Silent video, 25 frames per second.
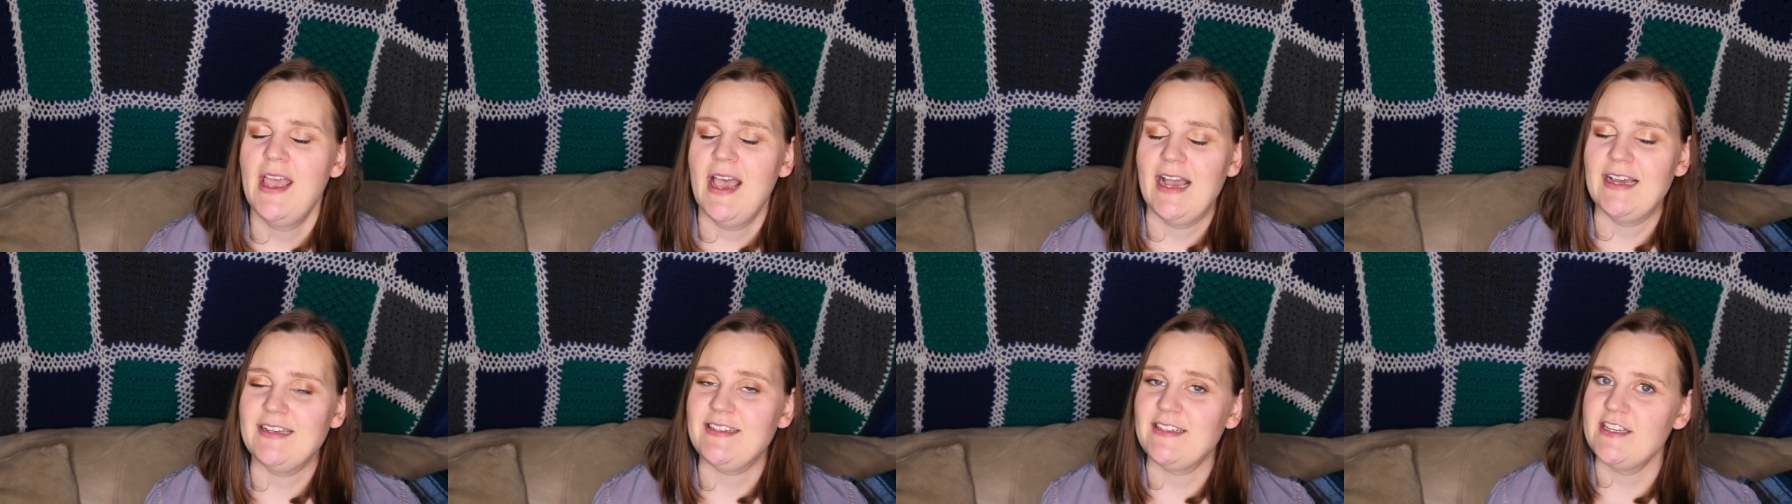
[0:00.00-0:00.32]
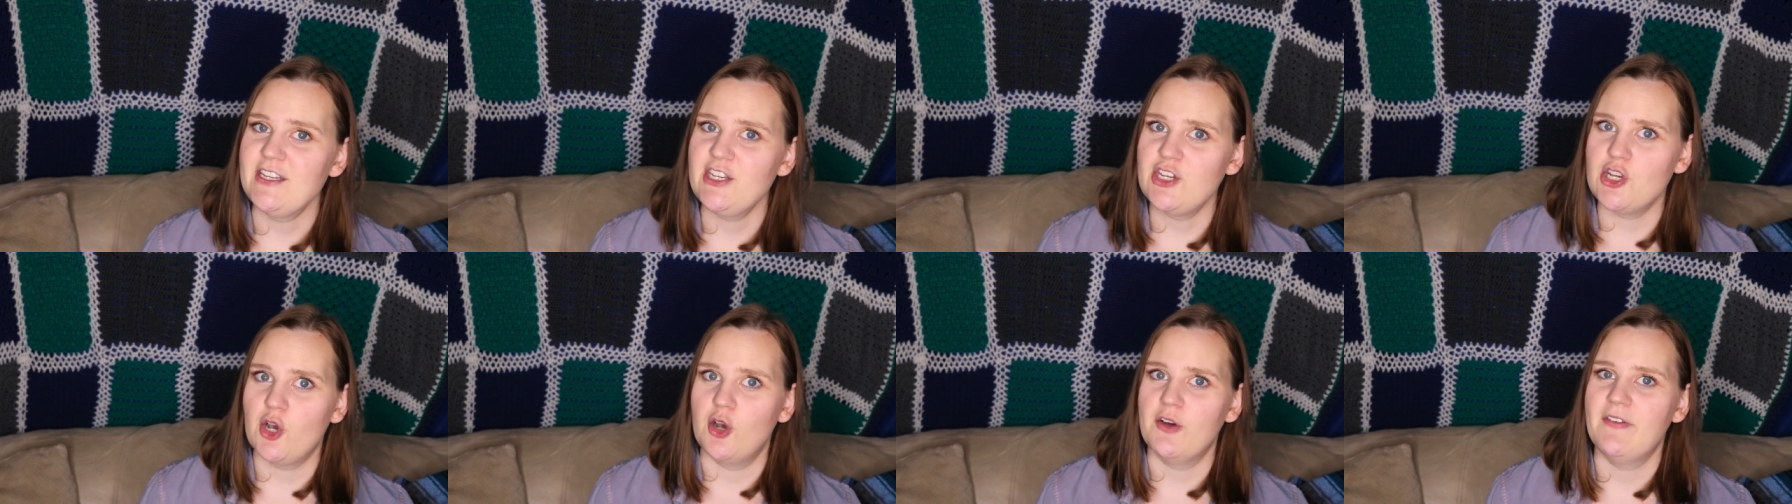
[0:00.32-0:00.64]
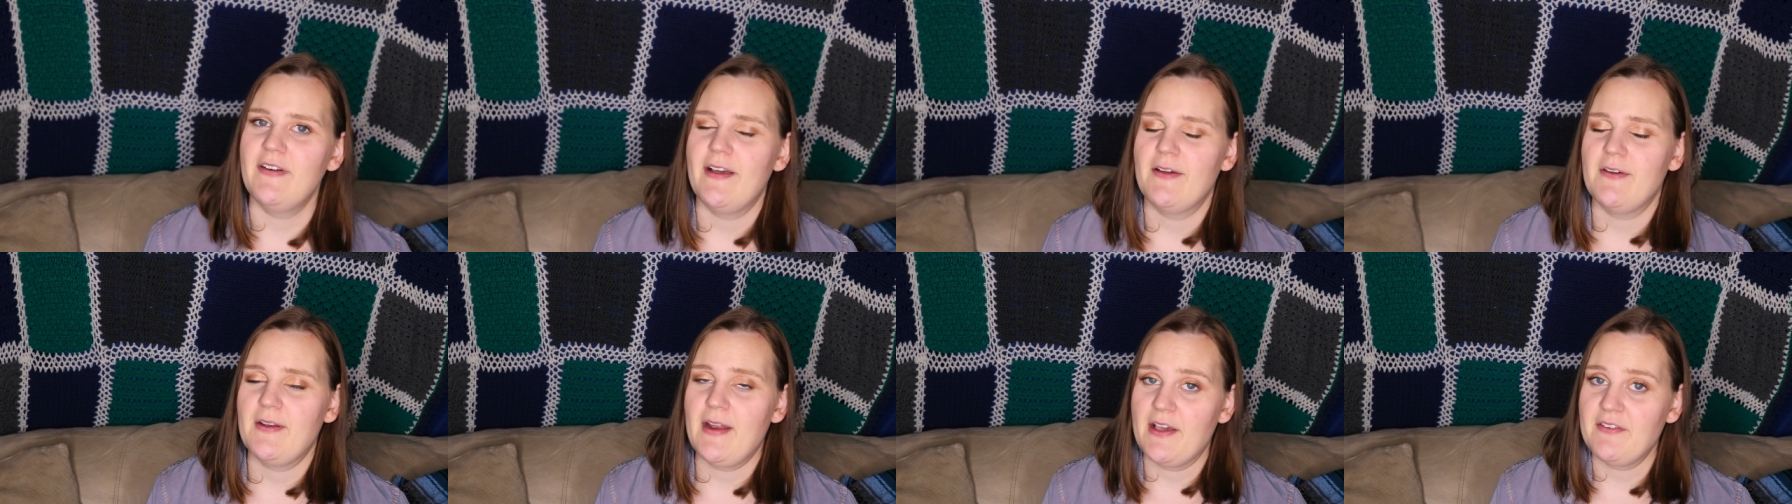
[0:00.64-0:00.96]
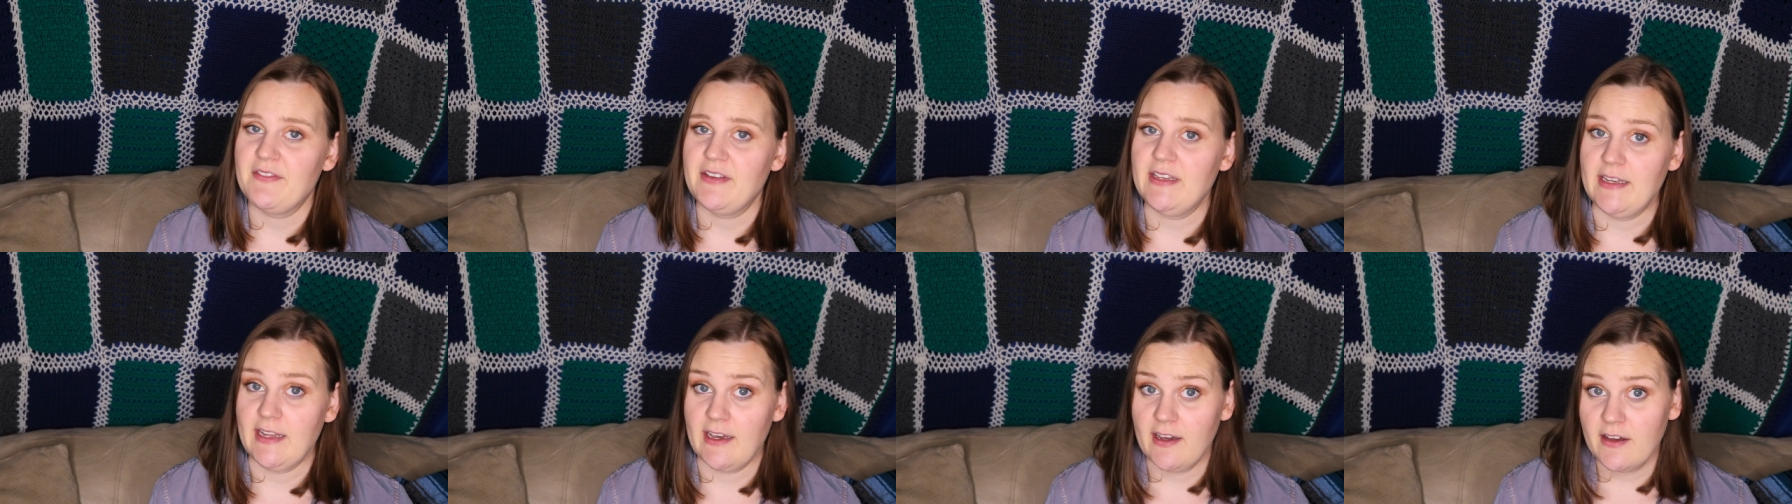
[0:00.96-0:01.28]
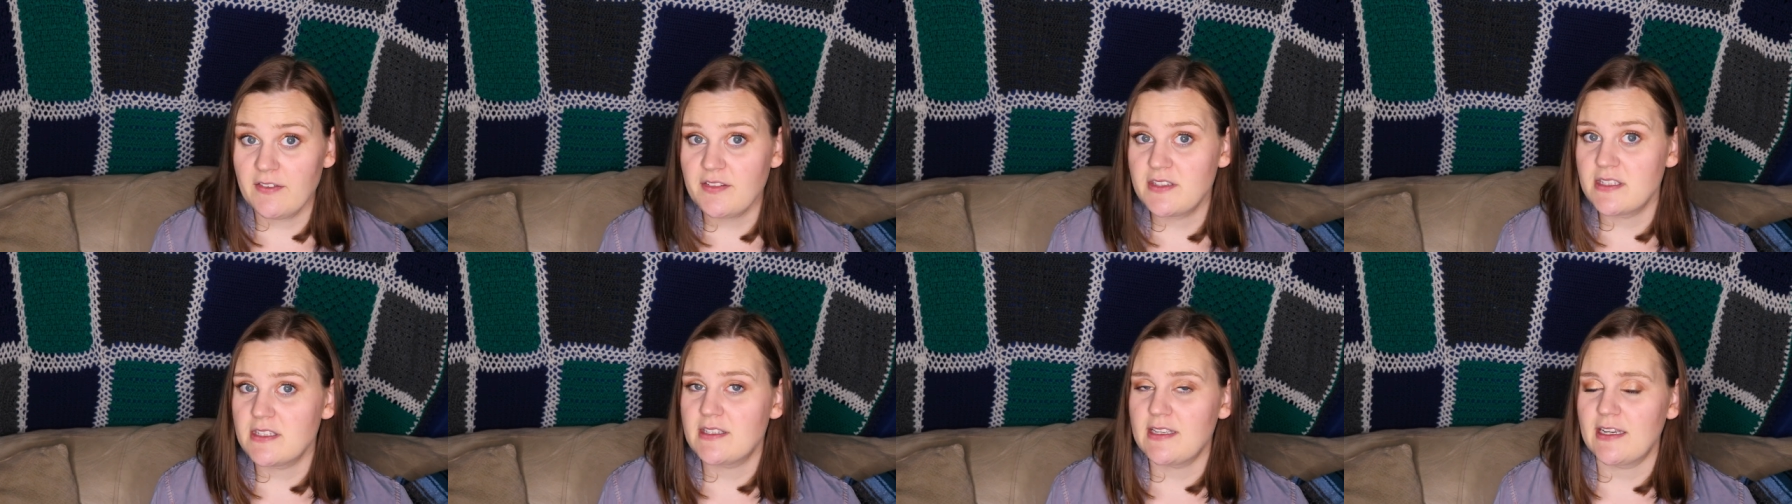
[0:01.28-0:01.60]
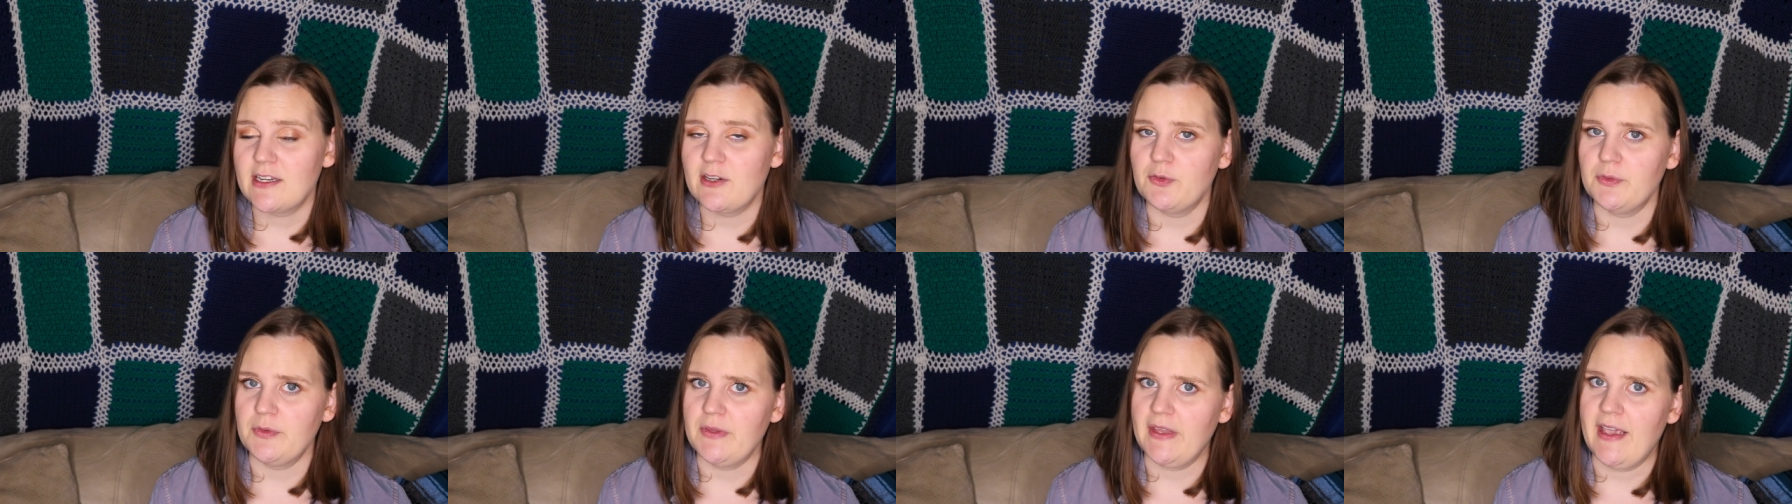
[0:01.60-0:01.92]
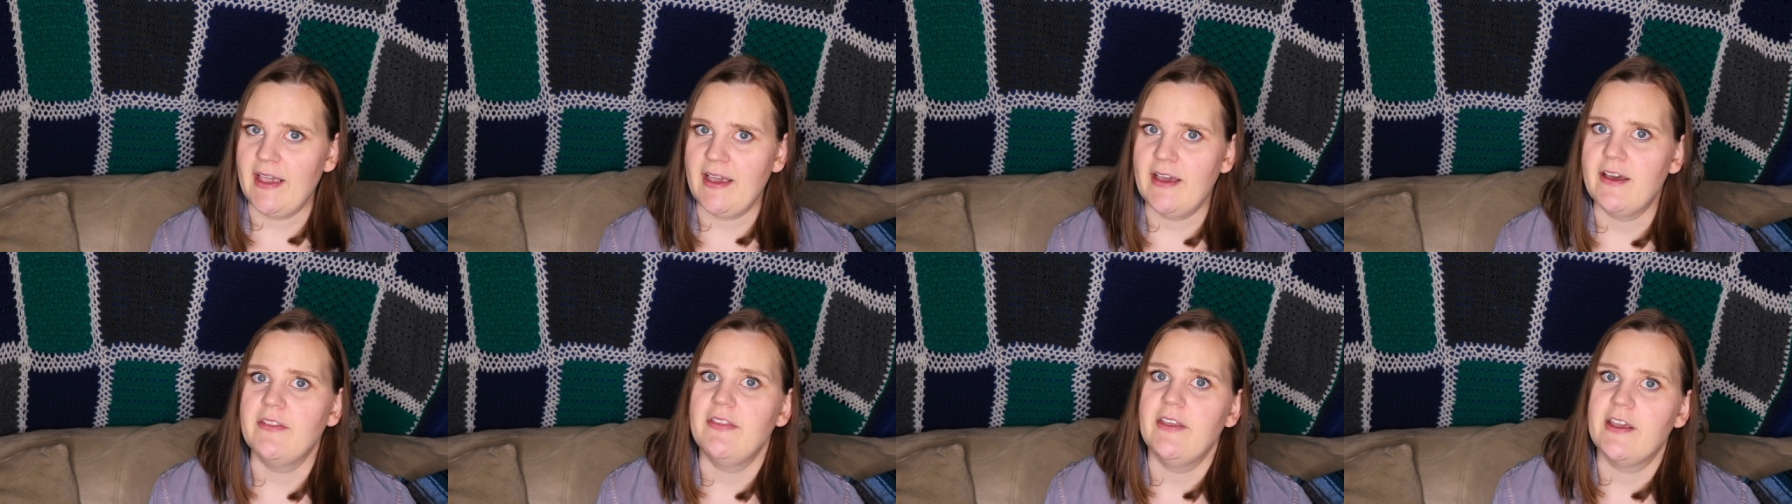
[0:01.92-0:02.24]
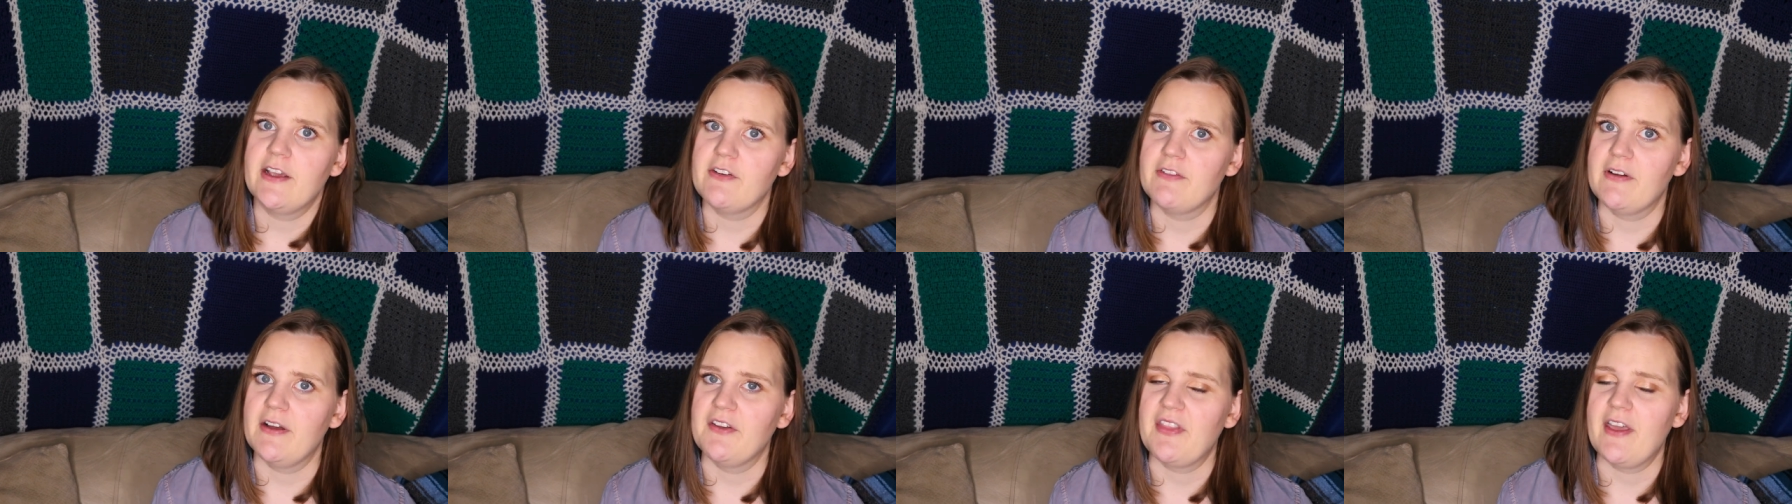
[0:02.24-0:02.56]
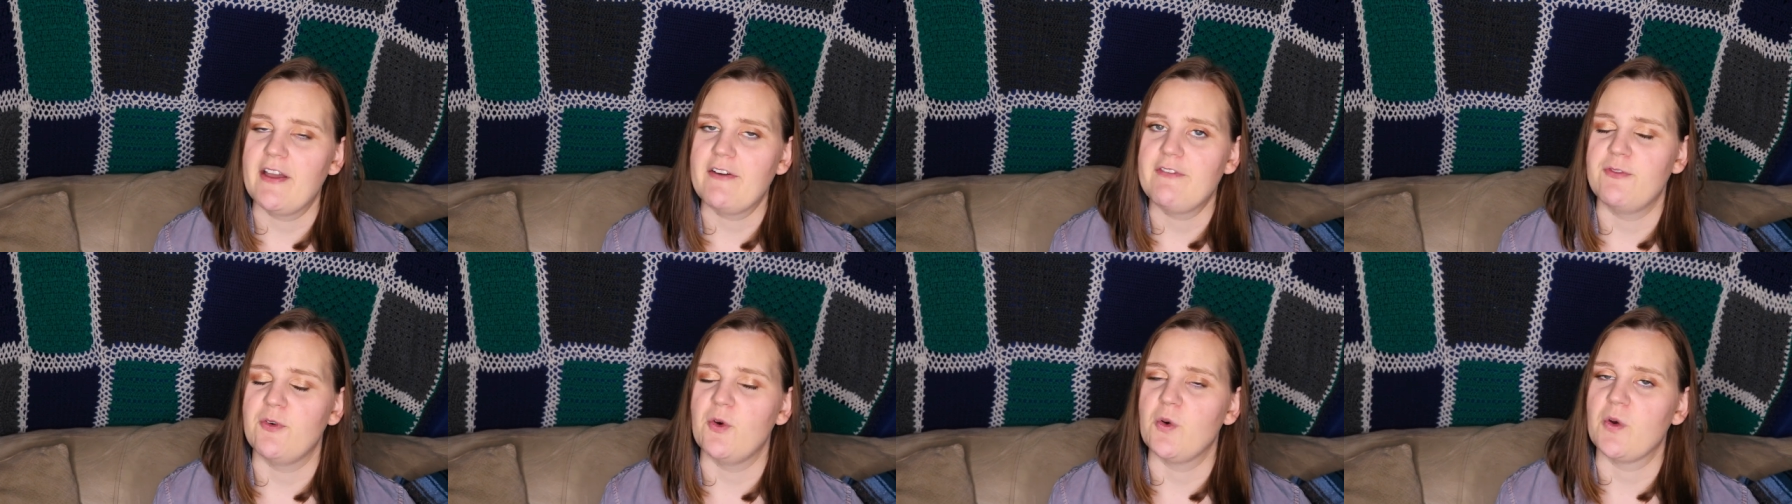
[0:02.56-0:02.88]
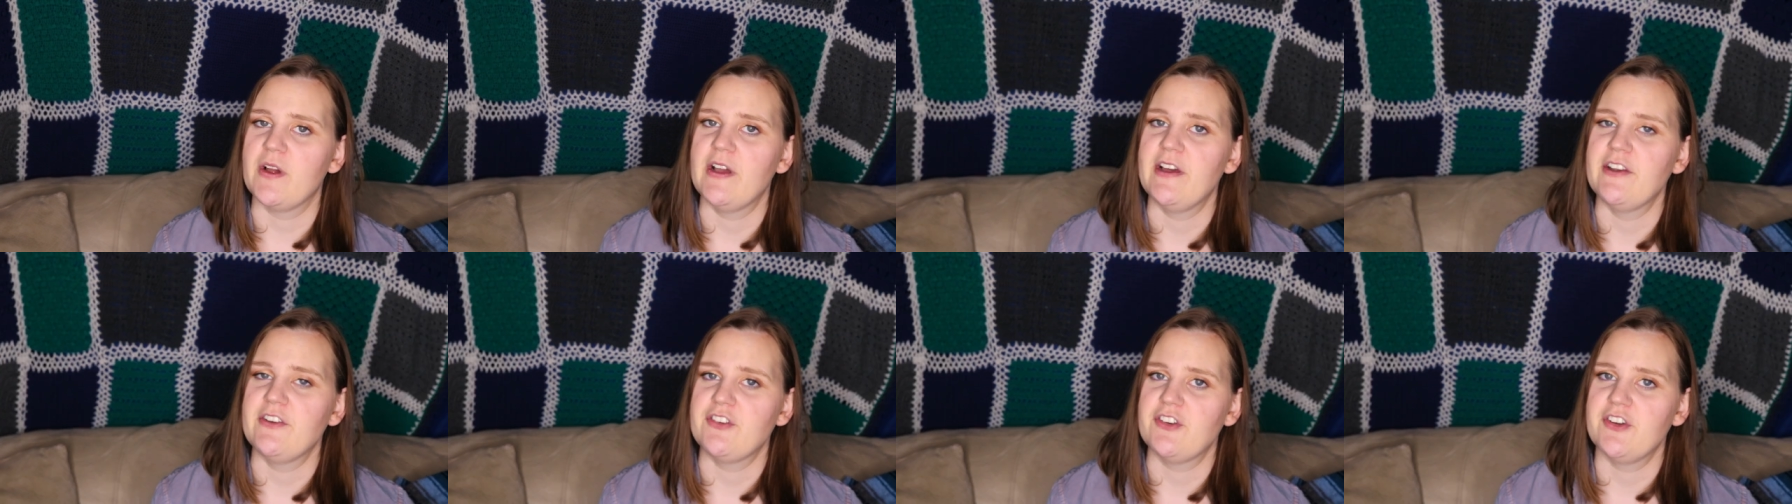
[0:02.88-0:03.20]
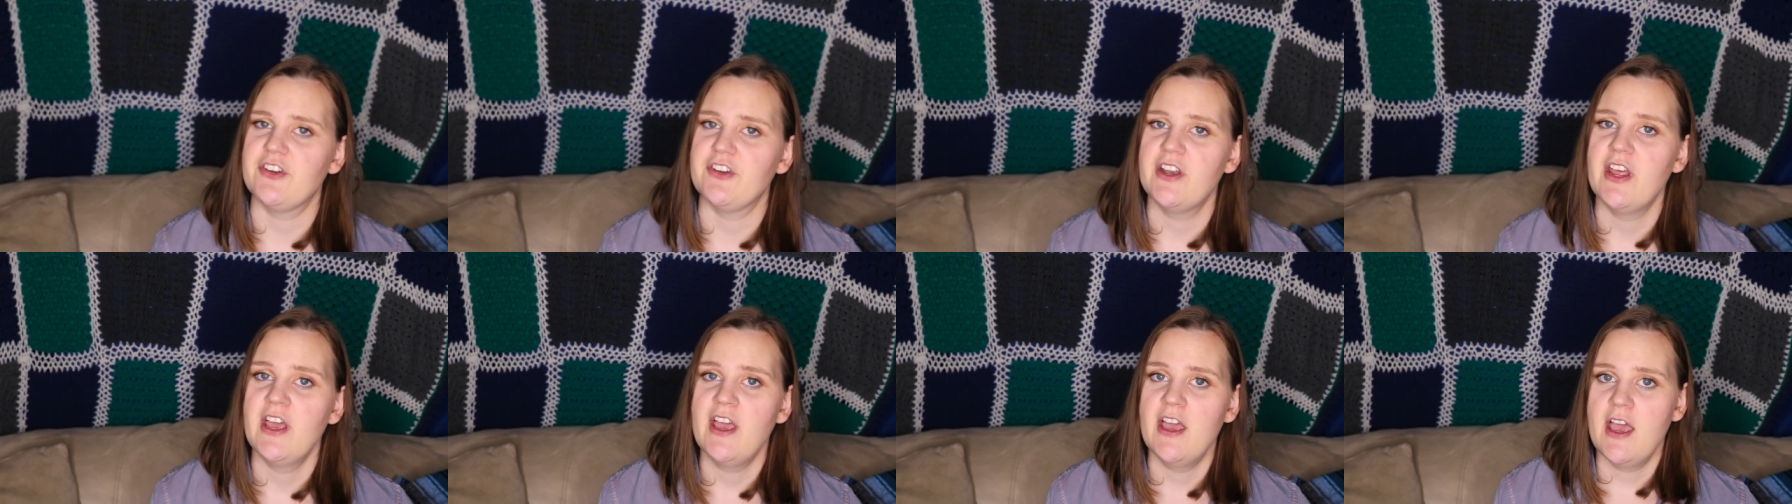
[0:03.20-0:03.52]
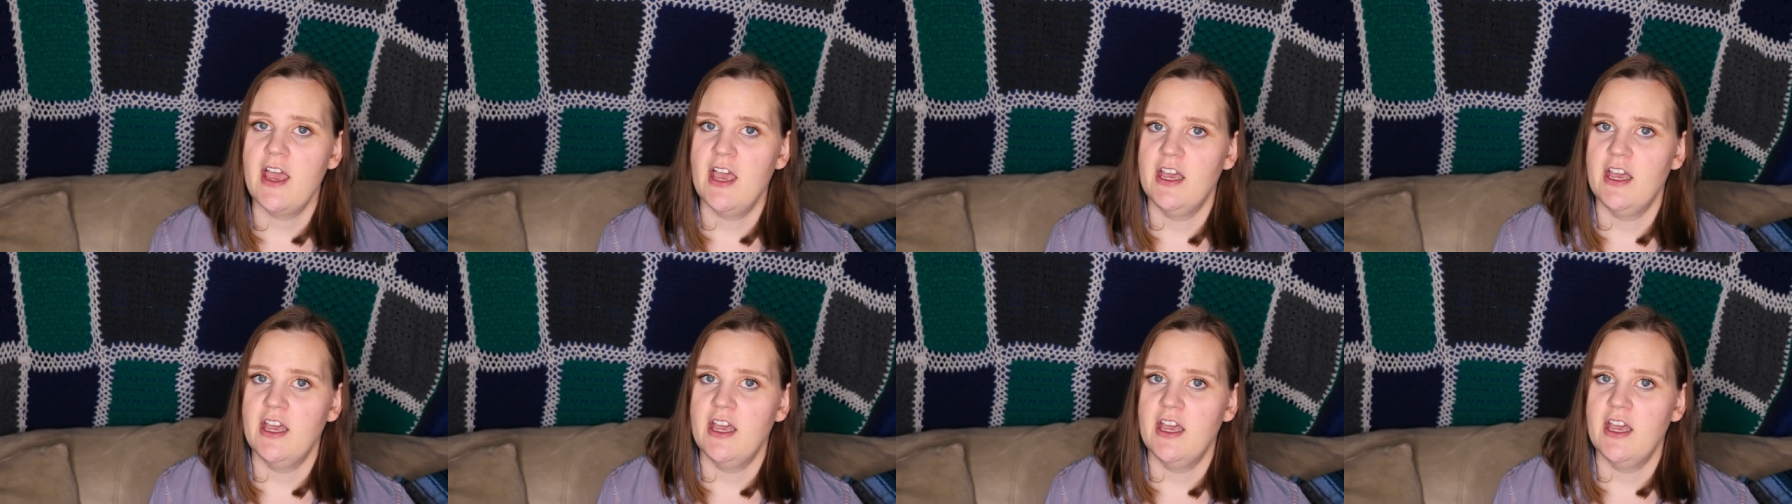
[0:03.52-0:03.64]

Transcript: I didn't know if I would have enough since I only had like around that 400